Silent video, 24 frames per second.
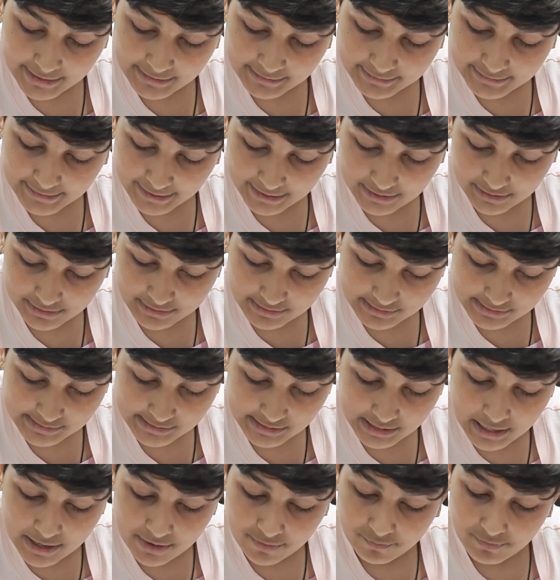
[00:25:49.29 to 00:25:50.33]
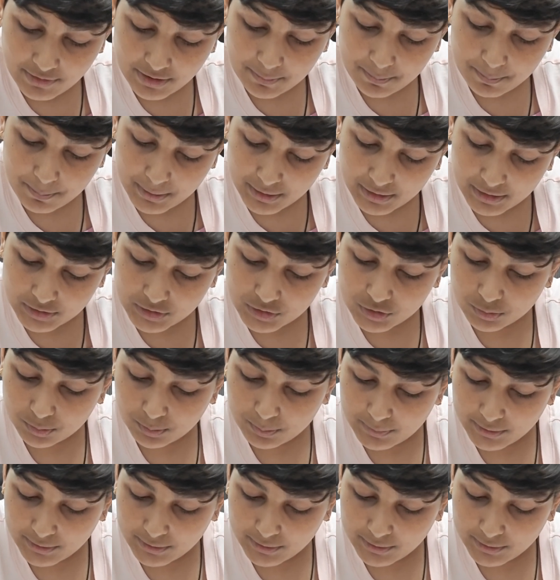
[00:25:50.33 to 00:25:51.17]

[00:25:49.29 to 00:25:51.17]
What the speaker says: and canals were built to